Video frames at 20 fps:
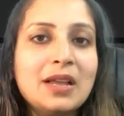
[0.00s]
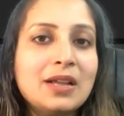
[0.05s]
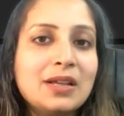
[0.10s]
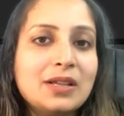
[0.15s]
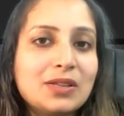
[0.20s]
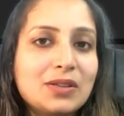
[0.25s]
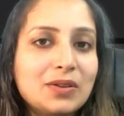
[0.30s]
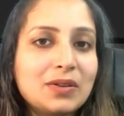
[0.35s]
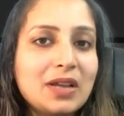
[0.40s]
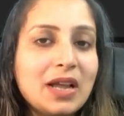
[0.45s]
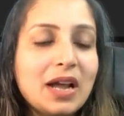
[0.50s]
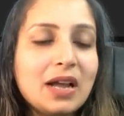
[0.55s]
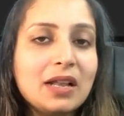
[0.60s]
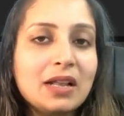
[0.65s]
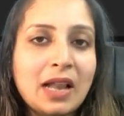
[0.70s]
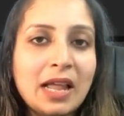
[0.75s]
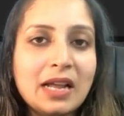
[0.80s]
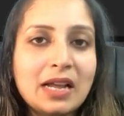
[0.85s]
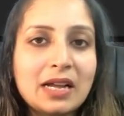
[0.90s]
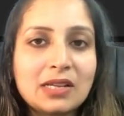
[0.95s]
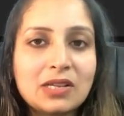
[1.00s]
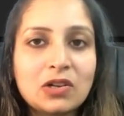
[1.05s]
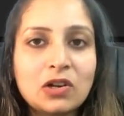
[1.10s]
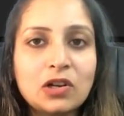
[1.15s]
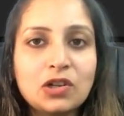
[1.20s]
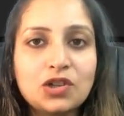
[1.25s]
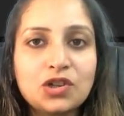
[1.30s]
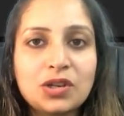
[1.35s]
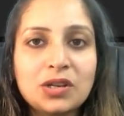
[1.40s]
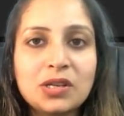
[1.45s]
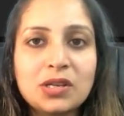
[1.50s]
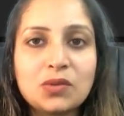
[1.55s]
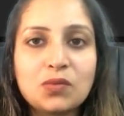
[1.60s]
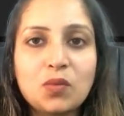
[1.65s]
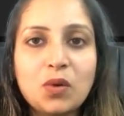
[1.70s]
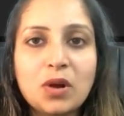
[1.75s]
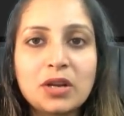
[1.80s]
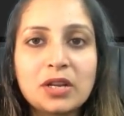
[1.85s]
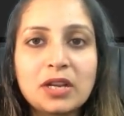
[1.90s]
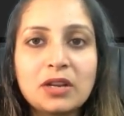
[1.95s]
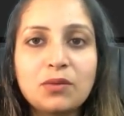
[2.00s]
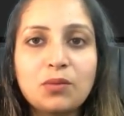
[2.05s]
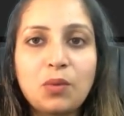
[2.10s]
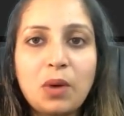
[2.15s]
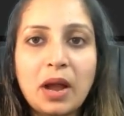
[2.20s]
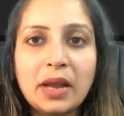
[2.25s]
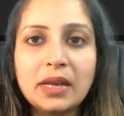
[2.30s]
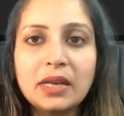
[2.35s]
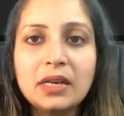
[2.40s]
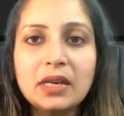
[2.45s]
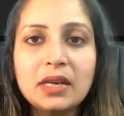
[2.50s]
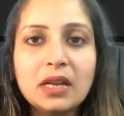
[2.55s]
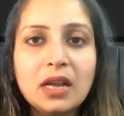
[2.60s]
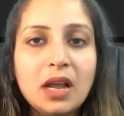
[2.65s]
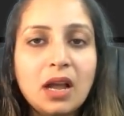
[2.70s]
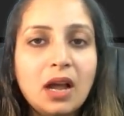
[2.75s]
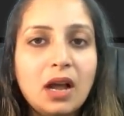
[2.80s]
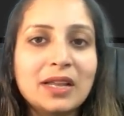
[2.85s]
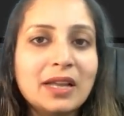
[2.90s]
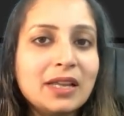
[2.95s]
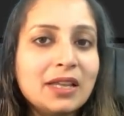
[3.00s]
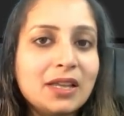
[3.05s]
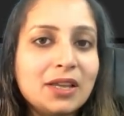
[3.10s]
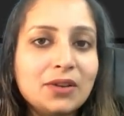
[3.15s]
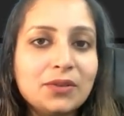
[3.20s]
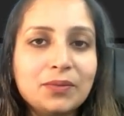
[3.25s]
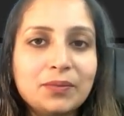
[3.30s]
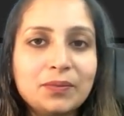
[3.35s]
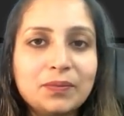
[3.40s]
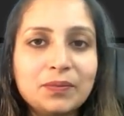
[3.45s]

So yeah, like our solution is working fine. Thank you.